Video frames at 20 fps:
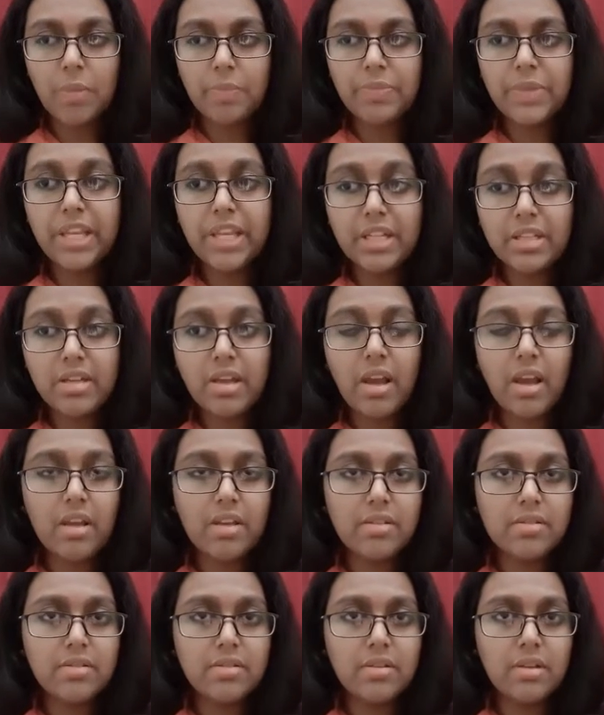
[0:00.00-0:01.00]
It
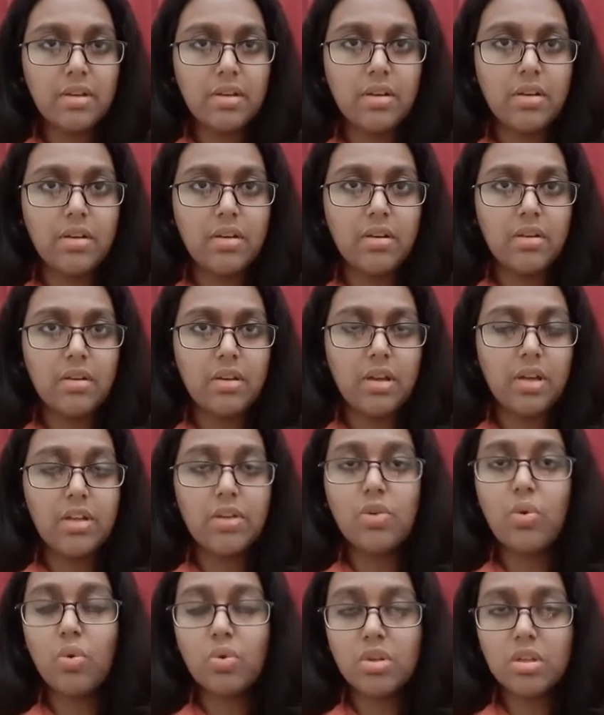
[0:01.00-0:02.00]
has
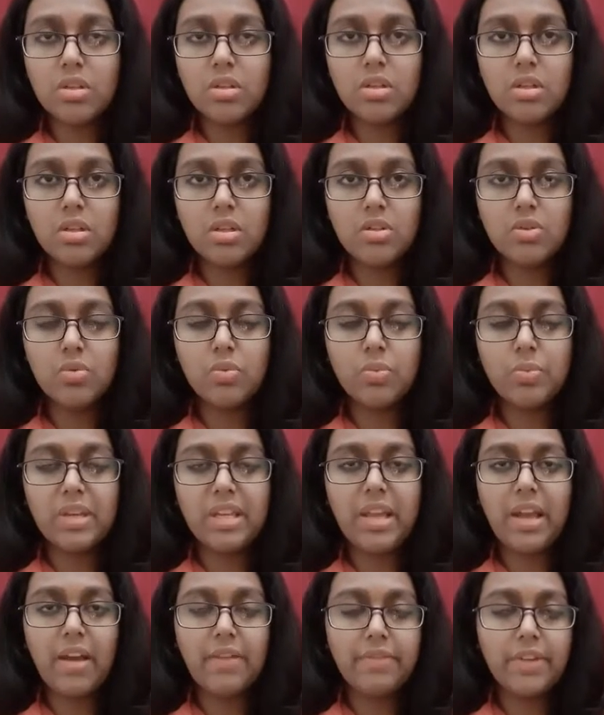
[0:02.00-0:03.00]
noted to be
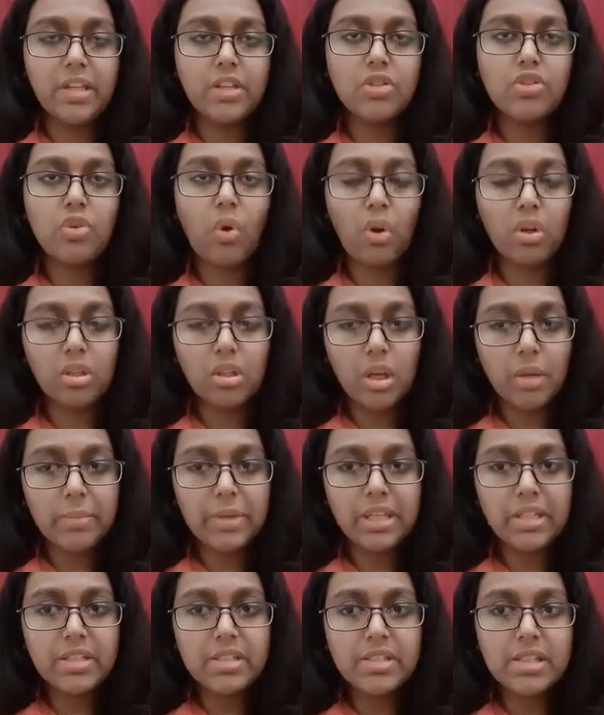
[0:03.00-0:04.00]
having
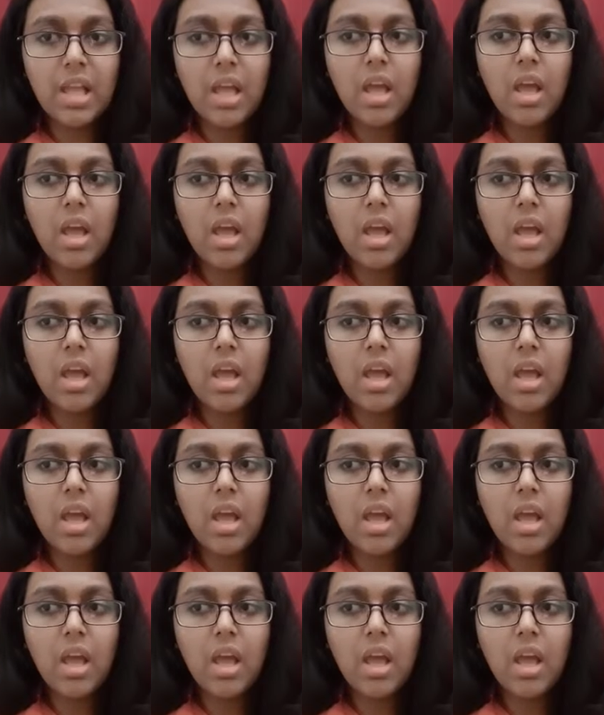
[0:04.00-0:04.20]
shortcomings.